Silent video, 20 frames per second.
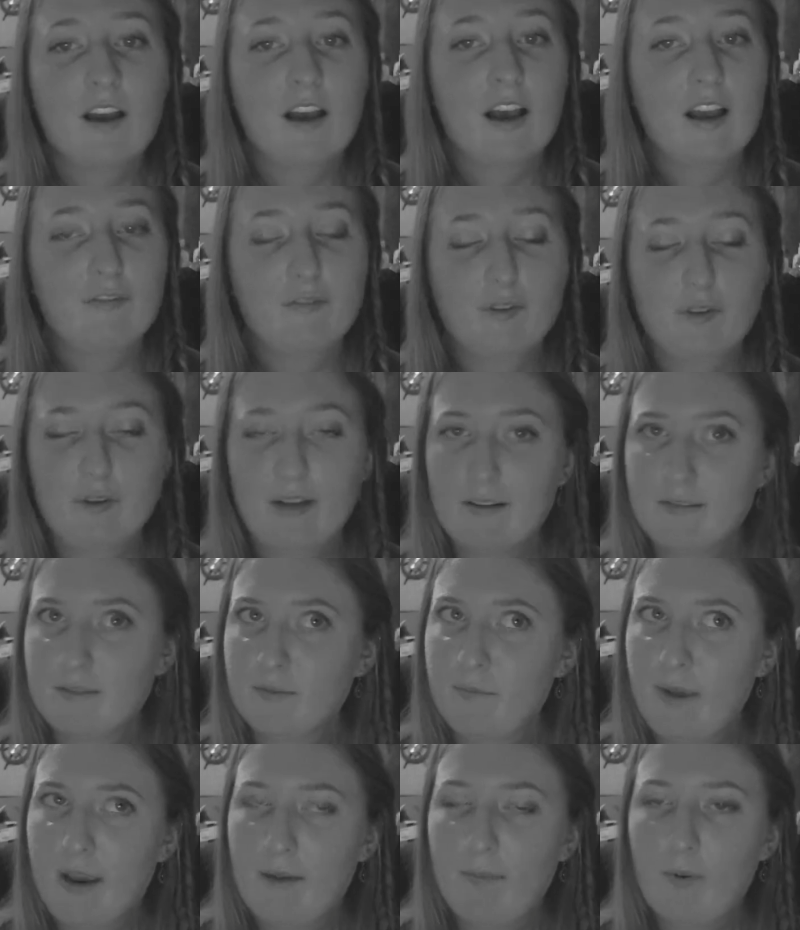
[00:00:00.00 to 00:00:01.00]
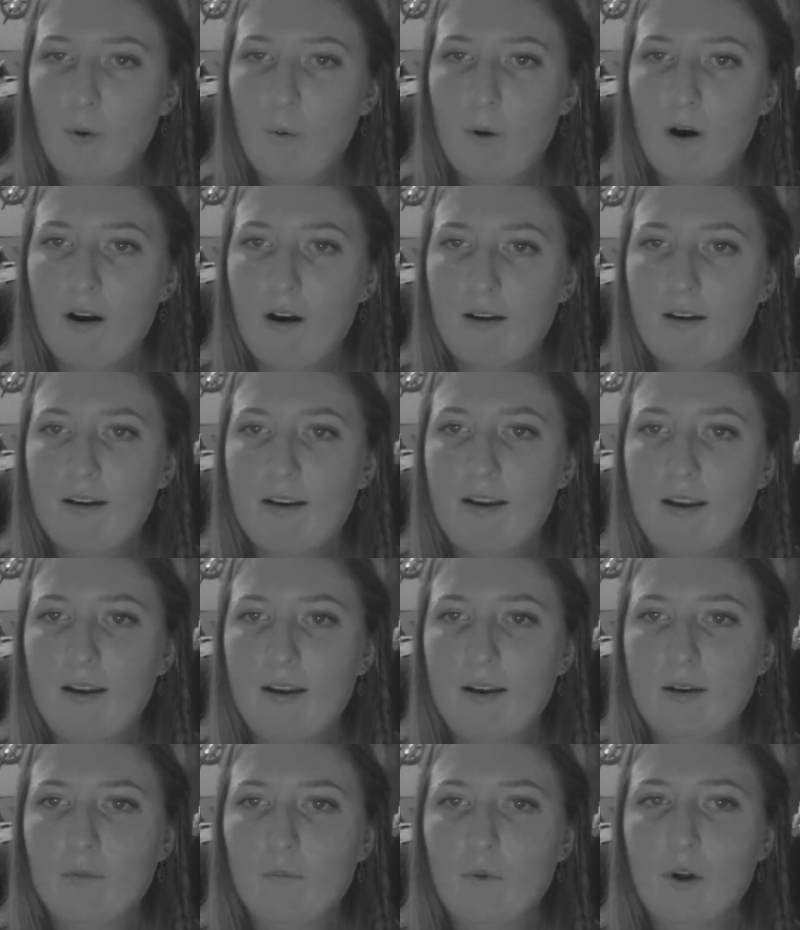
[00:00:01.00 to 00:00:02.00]
I filled out some paperwork
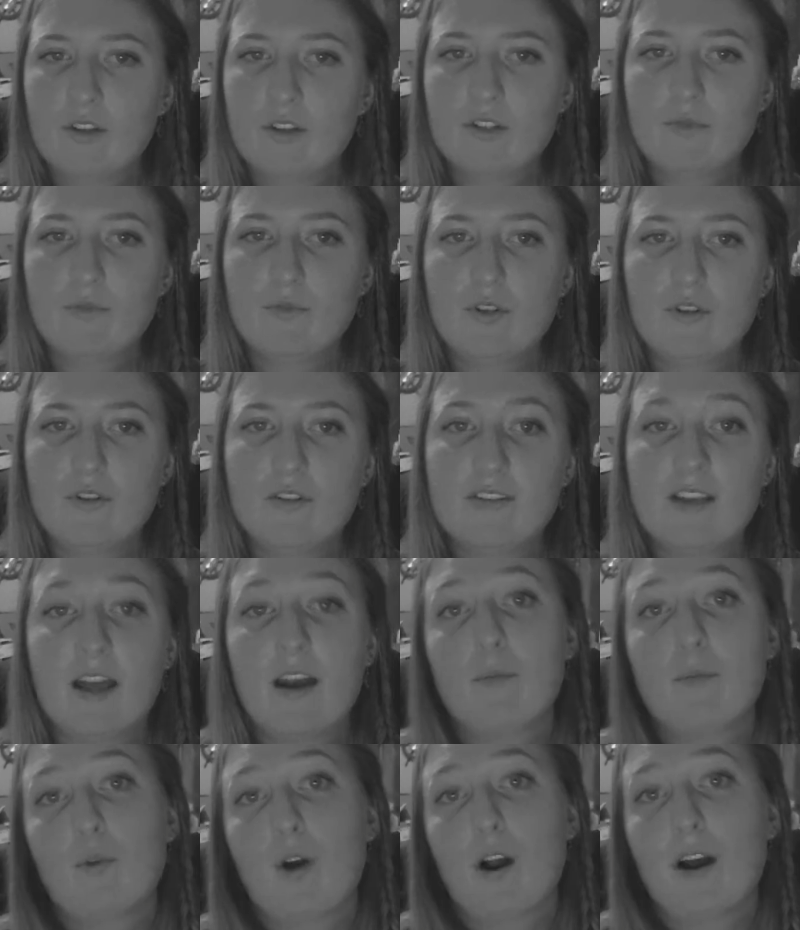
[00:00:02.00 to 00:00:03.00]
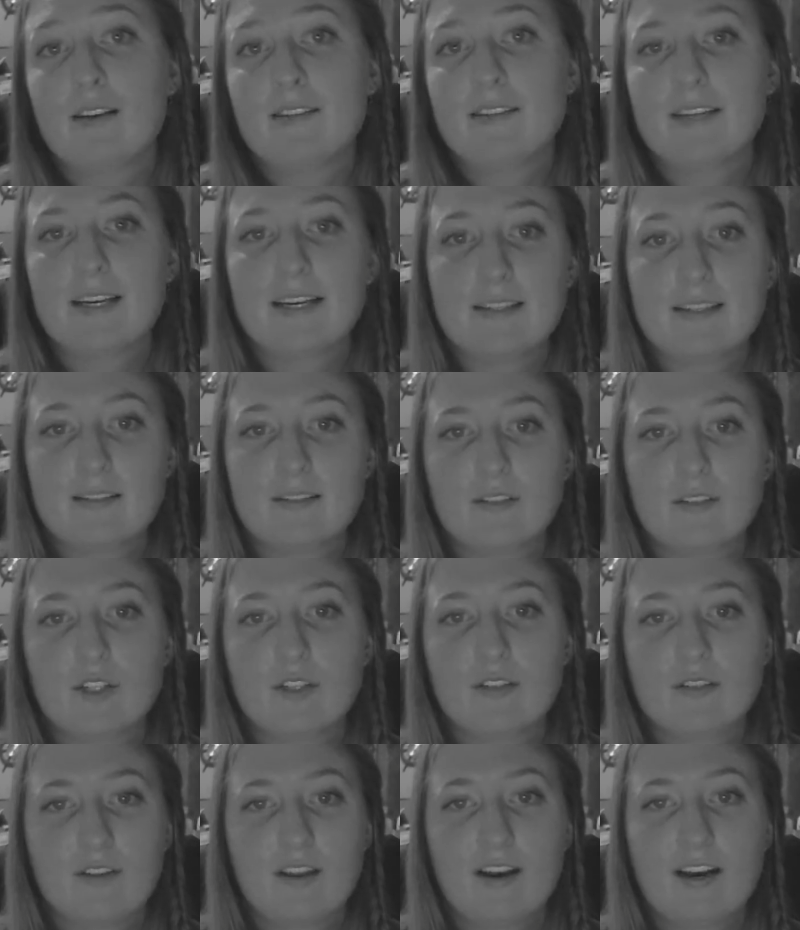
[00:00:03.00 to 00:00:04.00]
and watched him do the setup process
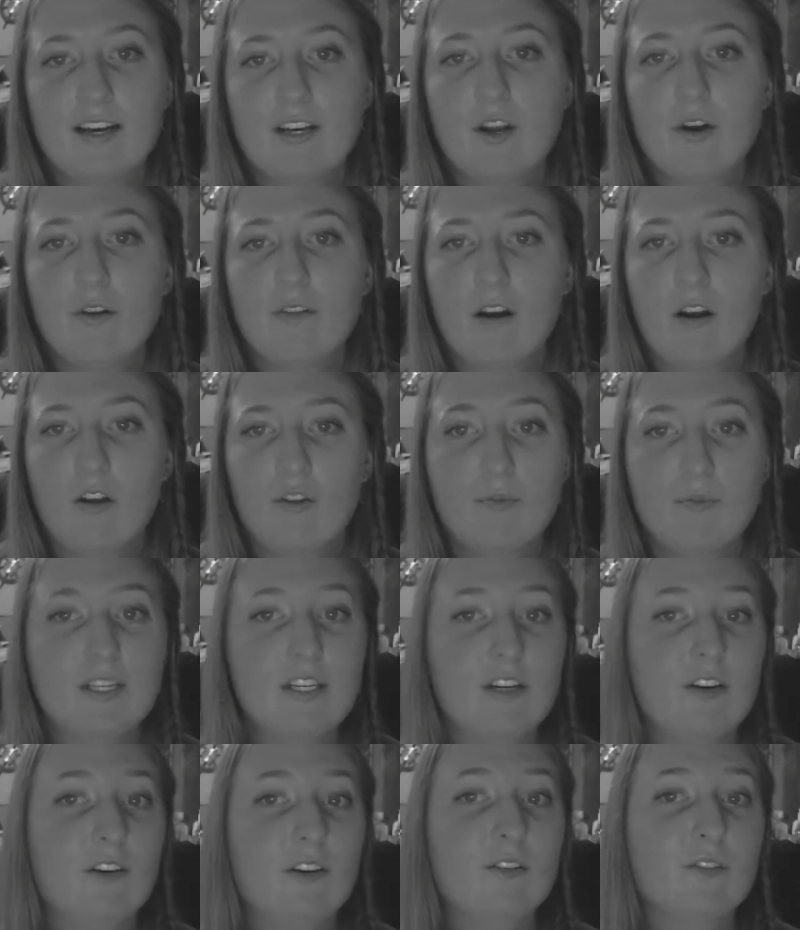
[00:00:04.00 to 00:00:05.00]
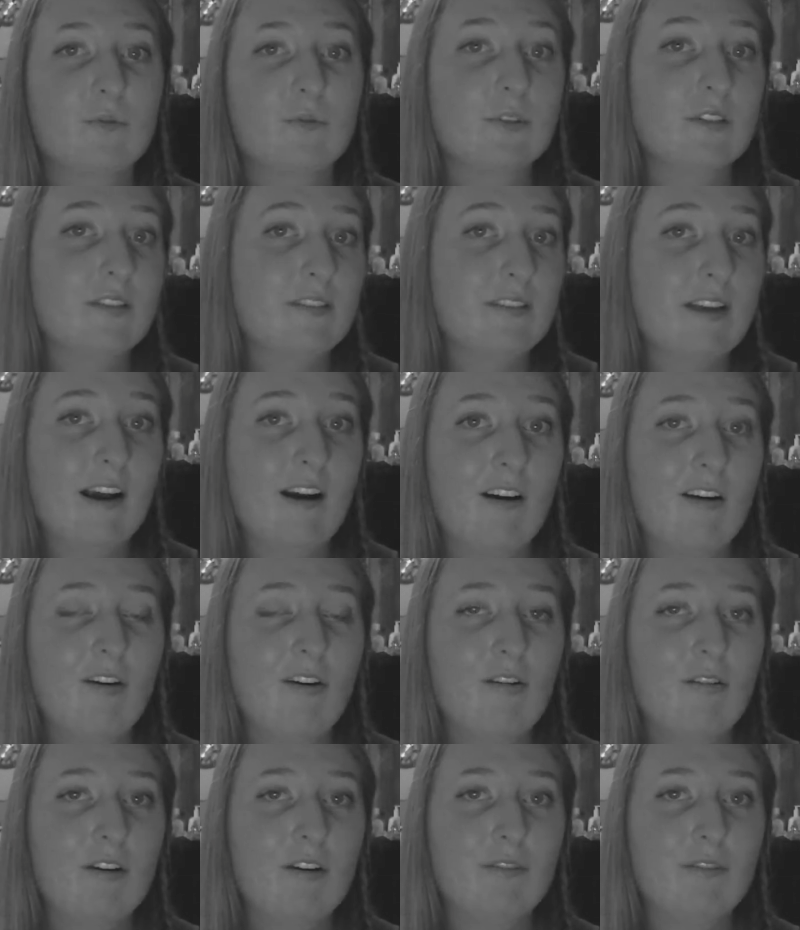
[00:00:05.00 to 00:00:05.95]
just so that I know that all the materials were sterile